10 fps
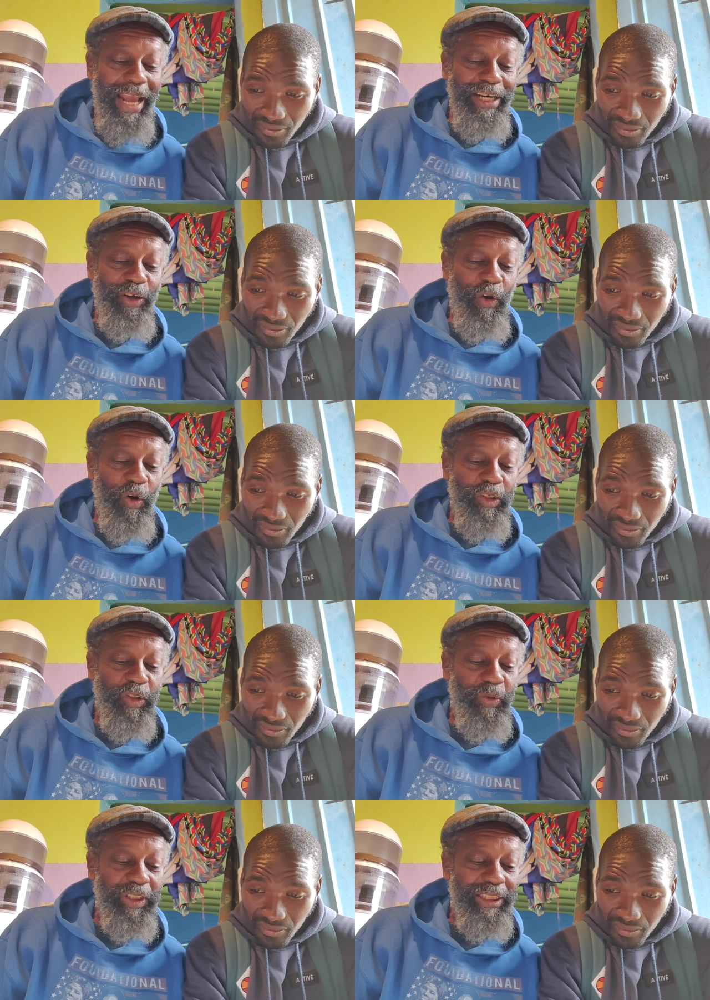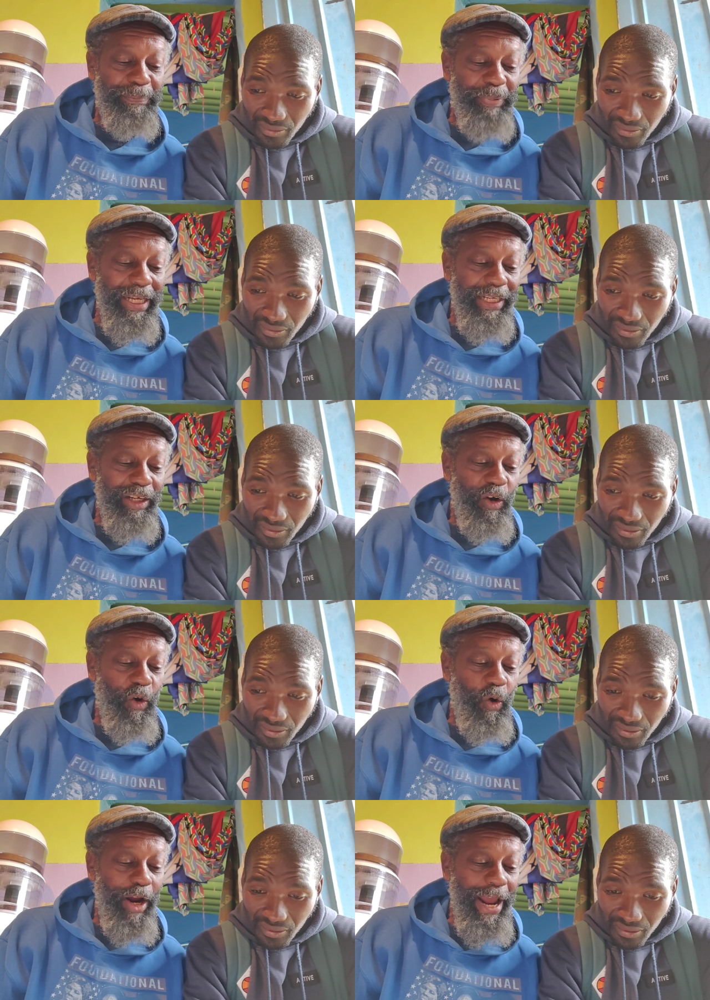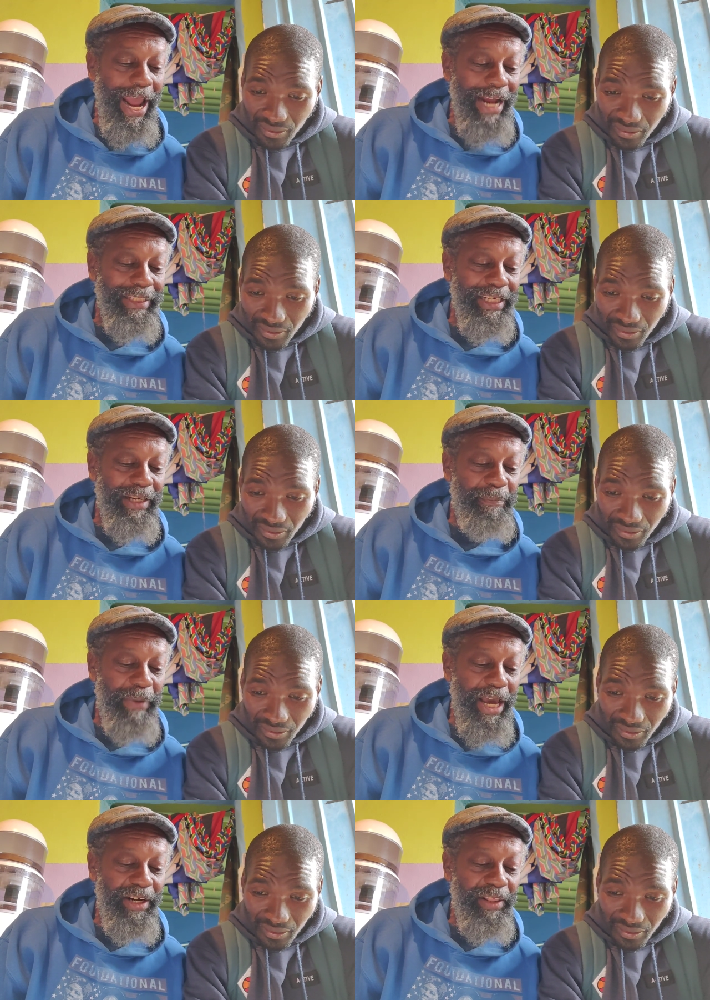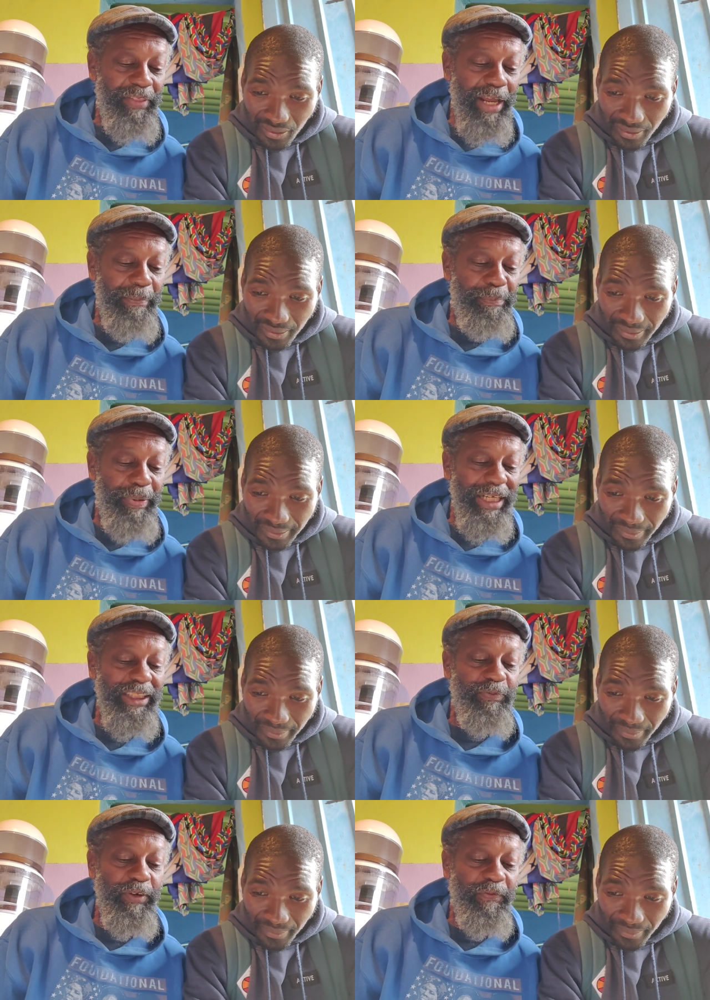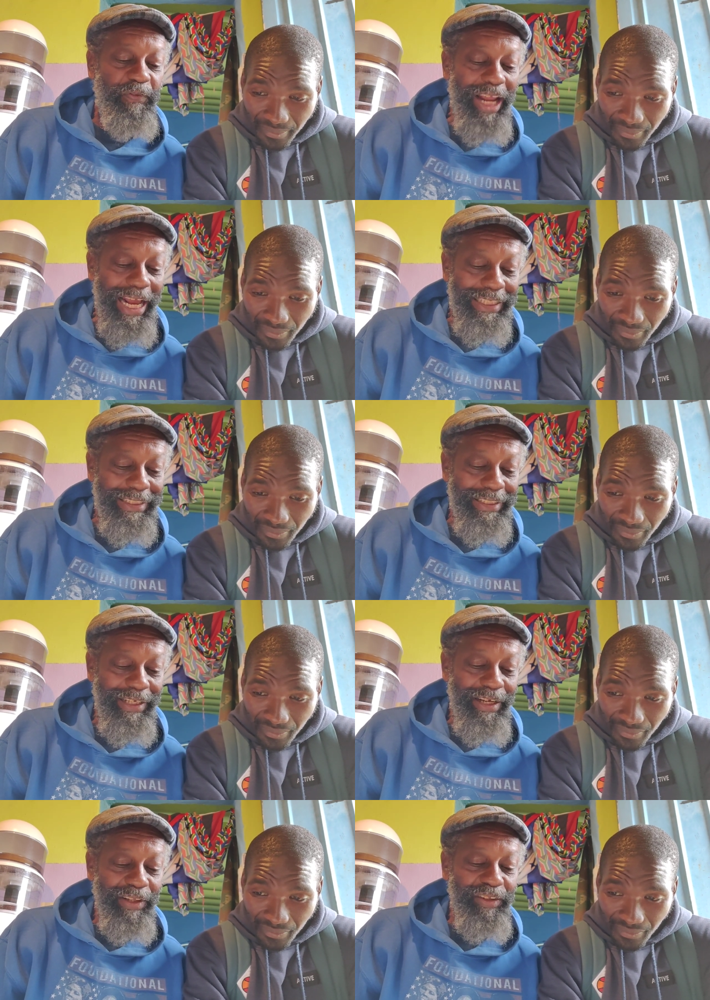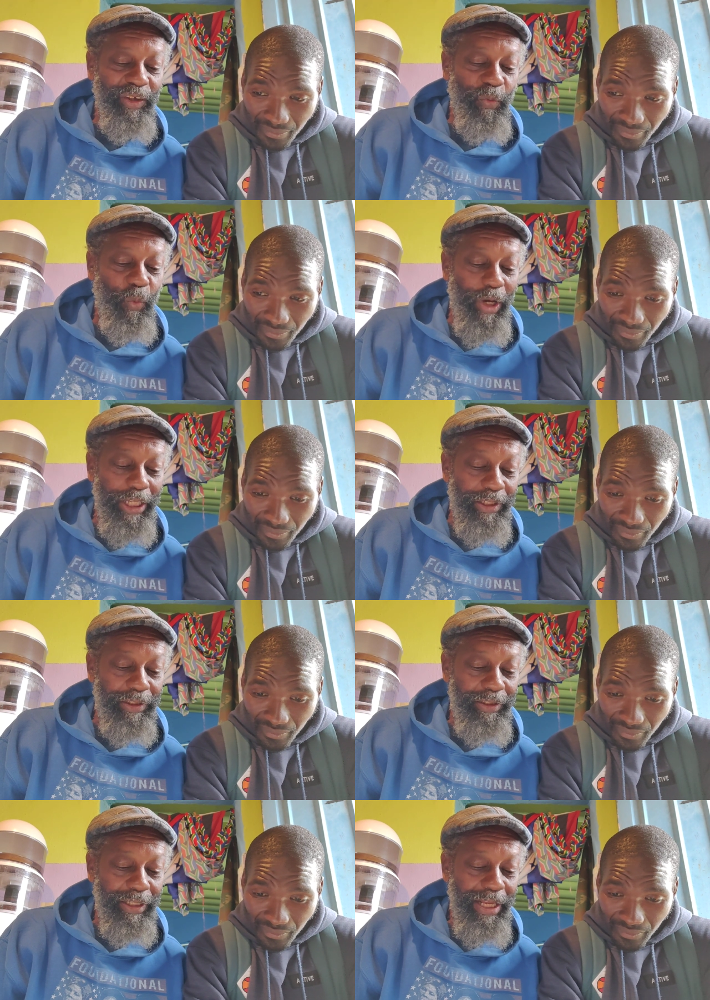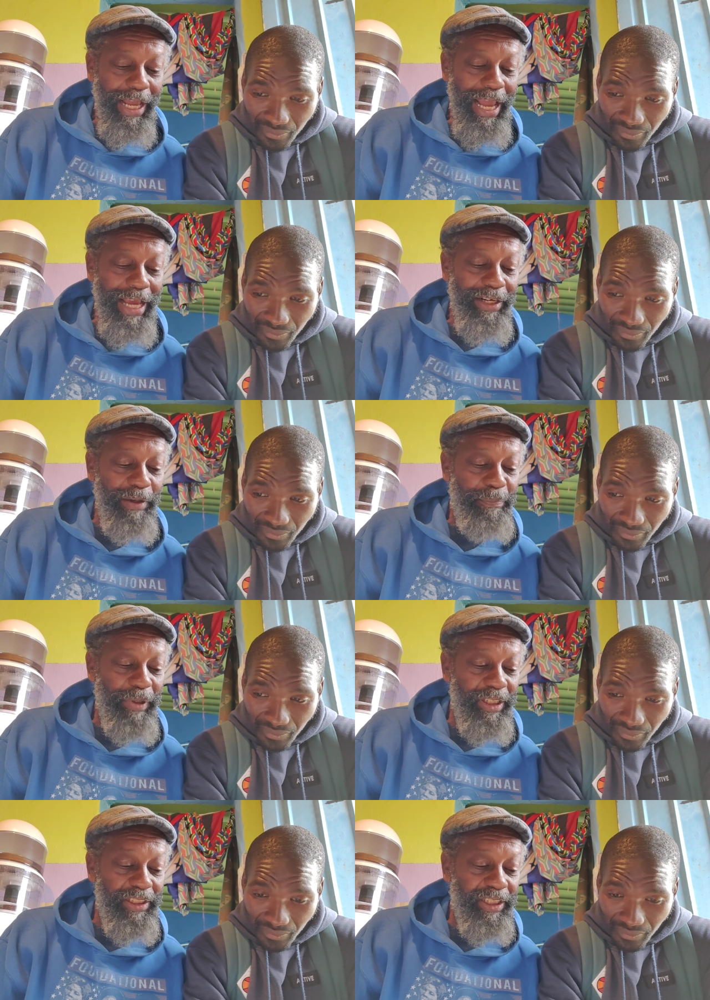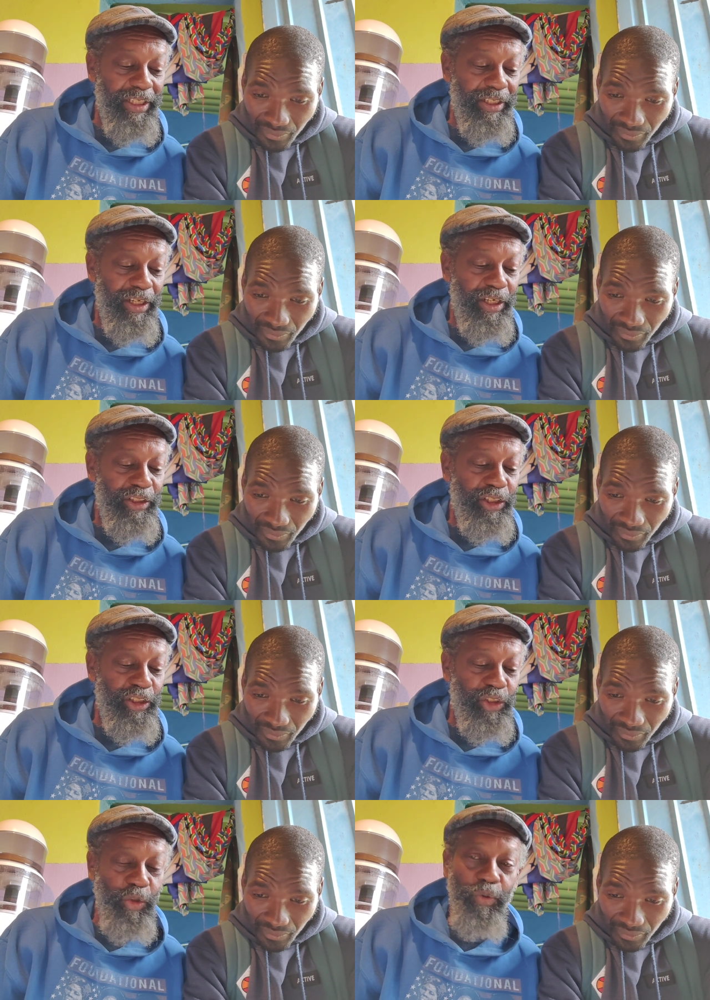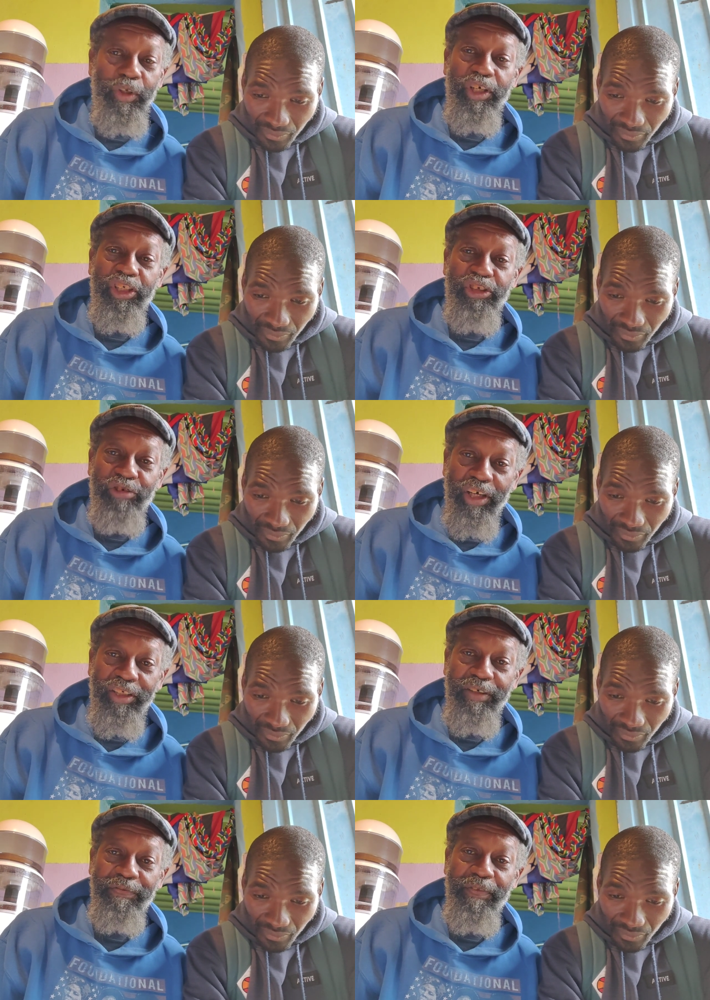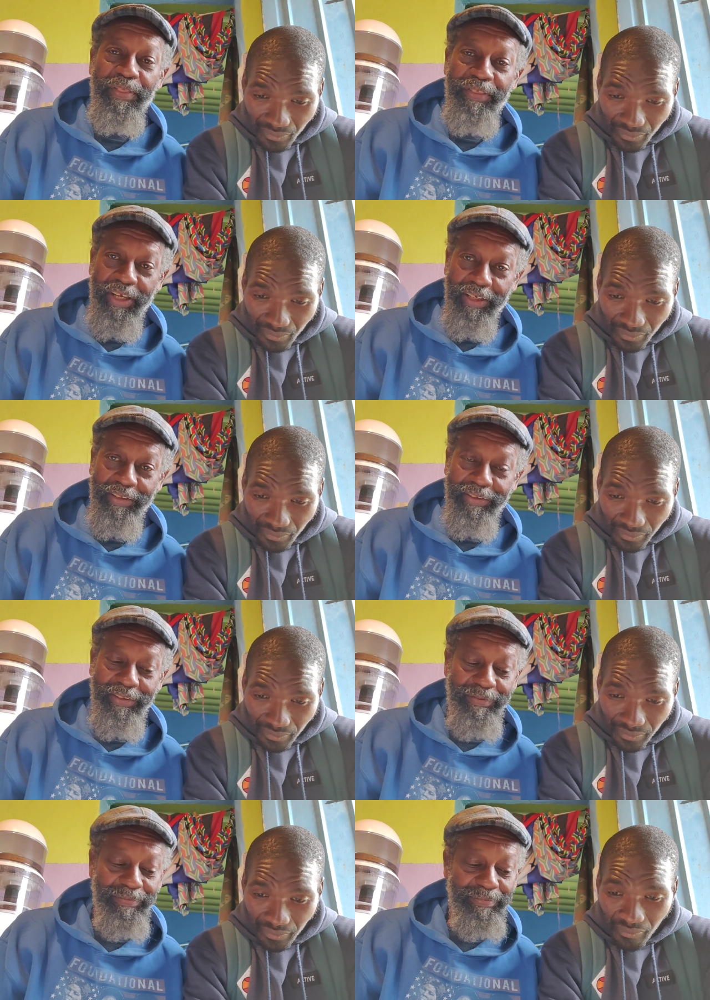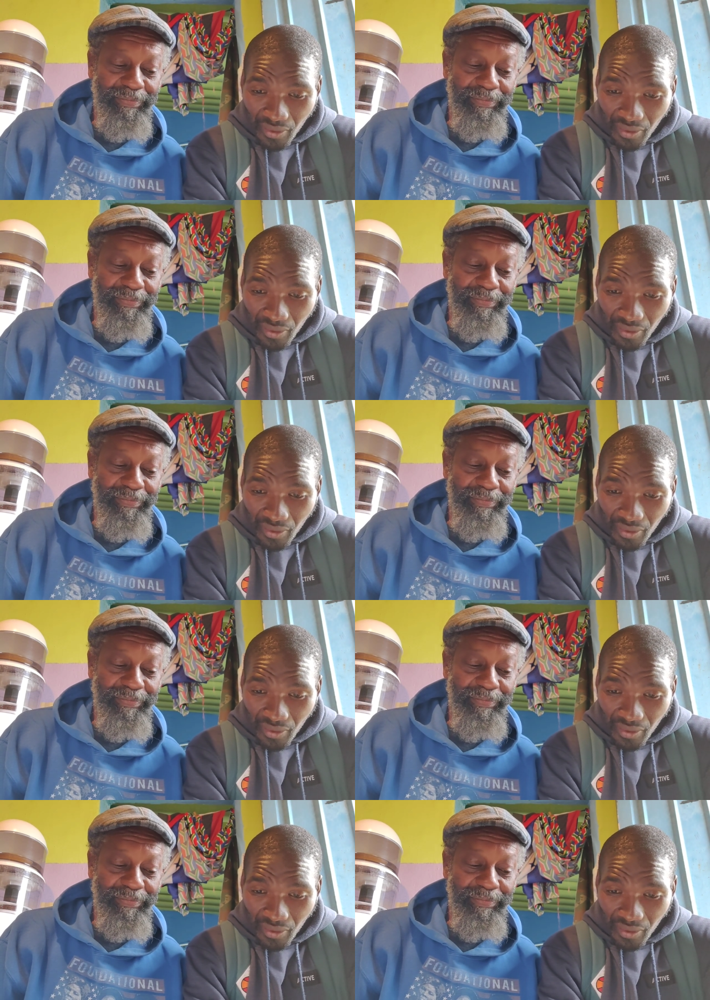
Speaker 1: And or to speak or act in a manner that best reflects the will and ability to do constructive things.